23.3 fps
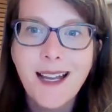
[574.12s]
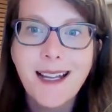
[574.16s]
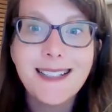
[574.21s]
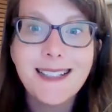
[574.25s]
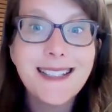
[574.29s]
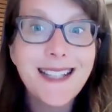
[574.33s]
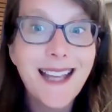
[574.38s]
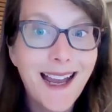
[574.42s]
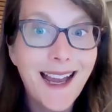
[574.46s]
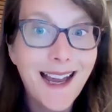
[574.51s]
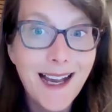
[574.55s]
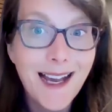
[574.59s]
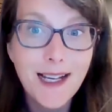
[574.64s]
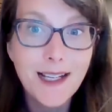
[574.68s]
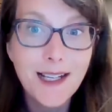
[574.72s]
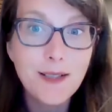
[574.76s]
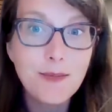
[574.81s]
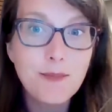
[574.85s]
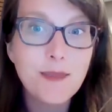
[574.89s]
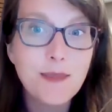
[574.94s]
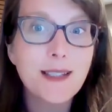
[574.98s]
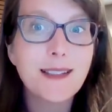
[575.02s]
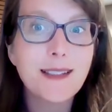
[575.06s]

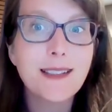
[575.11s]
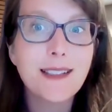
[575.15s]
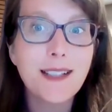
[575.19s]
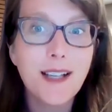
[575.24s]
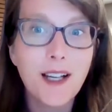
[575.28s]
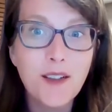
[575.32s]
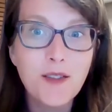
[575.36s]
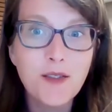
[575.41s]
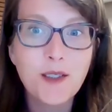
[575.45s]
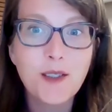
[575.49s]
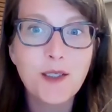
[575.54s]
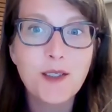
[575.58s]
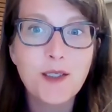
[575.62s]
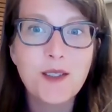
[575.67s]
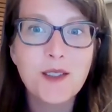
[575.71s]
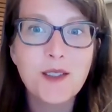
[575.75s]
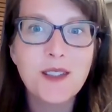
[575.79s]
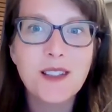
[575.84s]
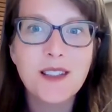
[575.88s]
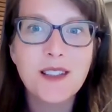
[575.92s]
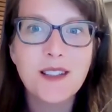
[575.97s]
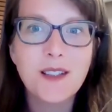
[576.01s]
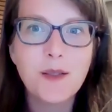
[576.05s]
tabs,
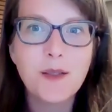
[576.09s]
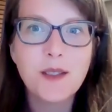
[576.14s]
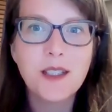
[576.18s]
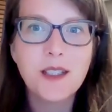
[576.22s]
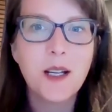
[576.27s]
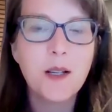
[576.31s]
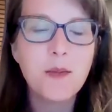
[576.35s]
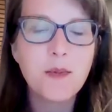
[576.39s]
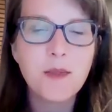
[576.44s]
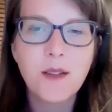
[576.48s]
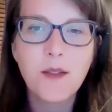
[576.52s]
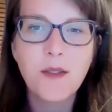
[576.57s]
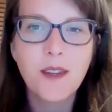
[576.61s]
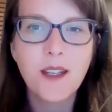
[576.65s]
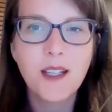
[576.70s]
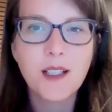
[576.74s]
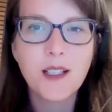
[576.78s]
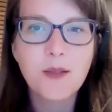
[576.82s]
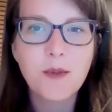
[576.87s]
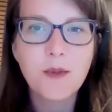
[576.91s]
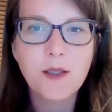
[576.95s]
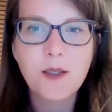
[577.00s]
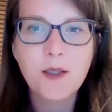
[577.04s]
covers, those types of
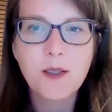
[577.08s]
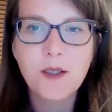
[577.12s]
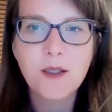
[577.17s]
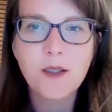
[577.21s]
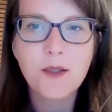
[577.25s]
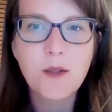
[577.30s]
things, which